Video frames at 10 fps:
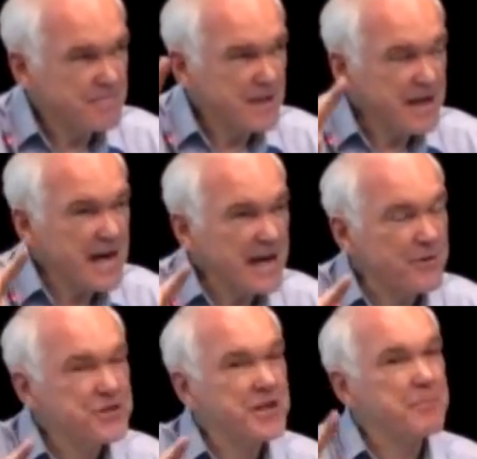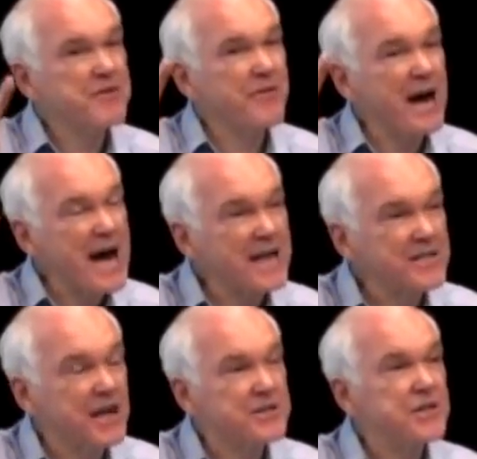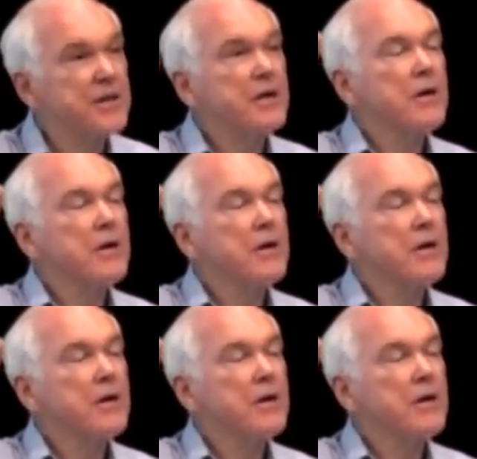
not accuracy, but for access,